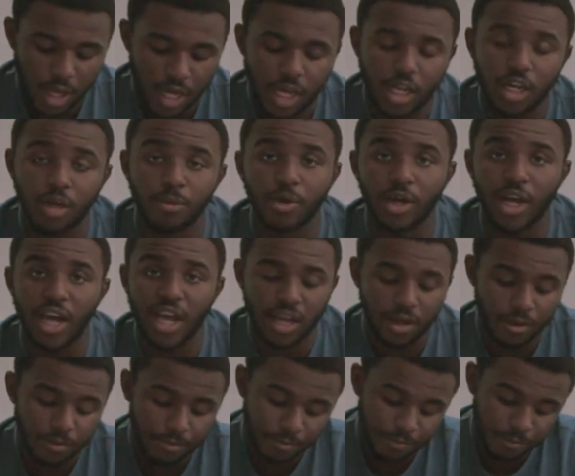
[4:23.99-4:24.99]
And number
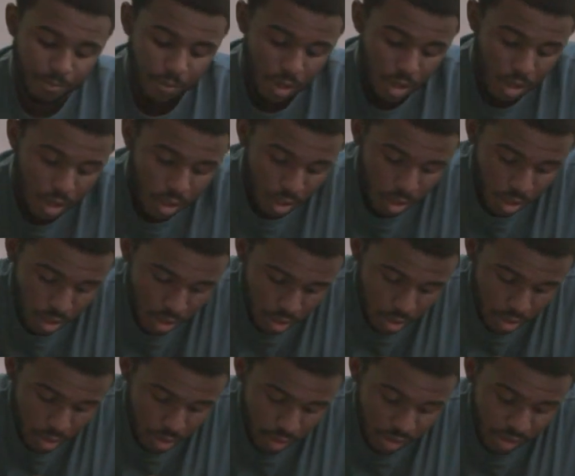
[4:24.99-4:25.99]
8,
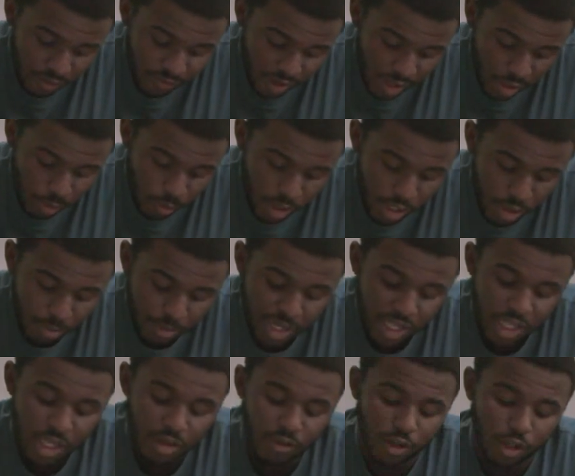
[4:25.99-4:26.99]
an evaluator may
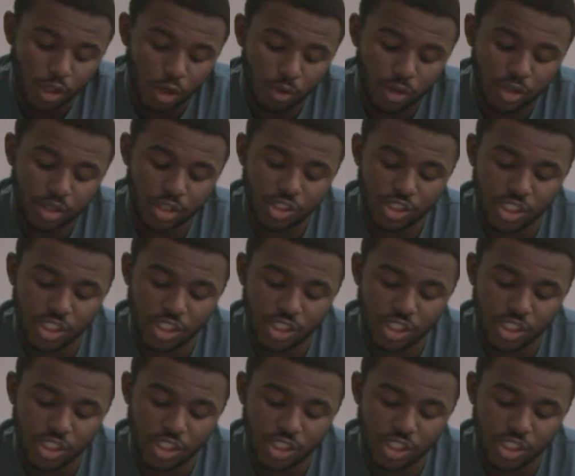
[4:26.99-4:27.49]
give a lower than